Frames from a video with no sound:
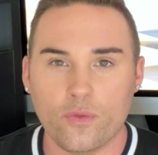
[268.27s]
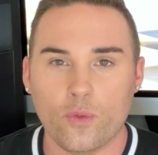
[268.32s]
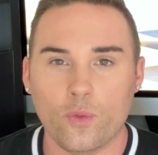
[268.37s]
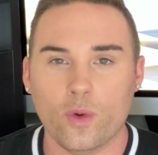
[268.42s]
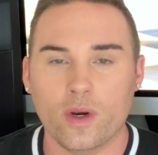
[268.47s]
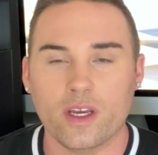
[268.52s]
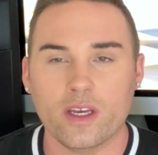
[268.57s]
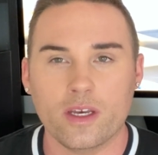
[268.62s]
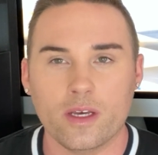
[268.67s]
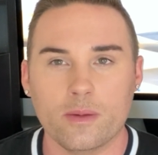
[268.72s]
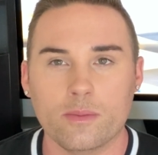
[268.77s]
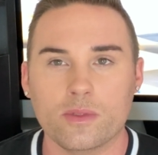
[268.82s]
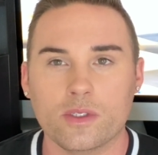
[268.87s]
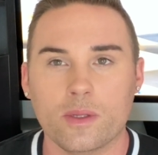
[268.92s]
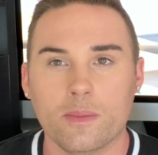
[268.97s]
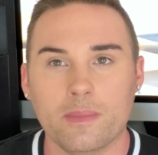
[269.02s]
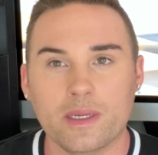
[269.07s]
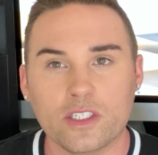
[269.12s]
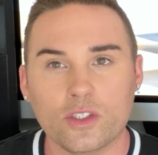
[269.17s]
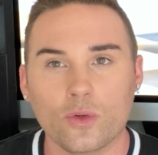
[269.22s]
when it comes to
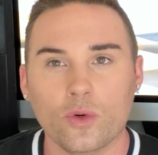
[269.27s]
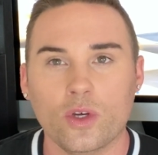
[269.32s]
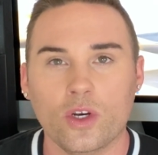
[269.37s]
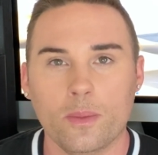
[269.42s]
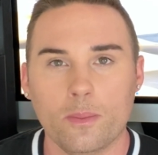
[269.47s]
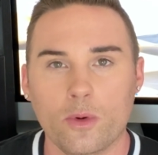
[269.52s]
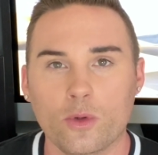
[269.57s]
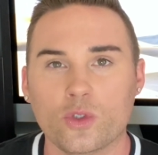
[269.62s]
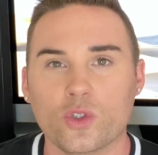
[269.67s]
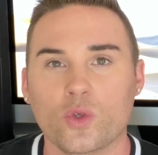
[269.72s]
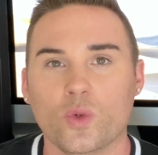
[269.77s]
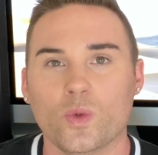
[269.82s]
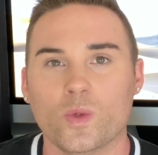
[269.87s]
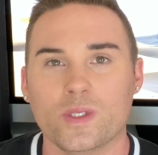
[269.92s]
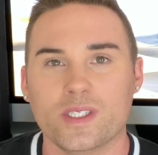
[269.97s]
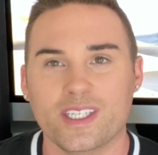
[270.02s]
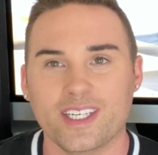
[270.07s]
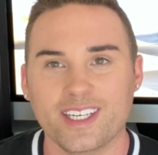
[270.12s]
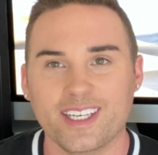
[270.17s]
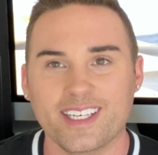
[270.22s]
mental and emotional
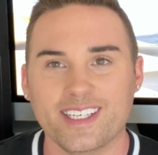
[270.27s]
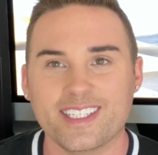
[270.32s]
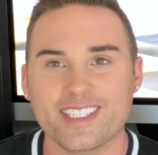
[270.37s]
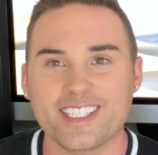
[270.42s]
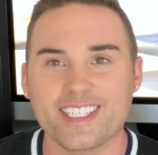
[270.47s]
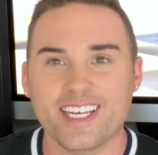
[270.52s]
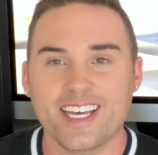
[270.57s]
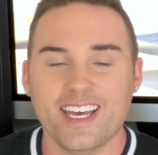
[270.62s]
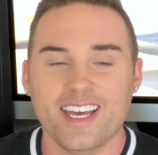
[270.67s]
resilience.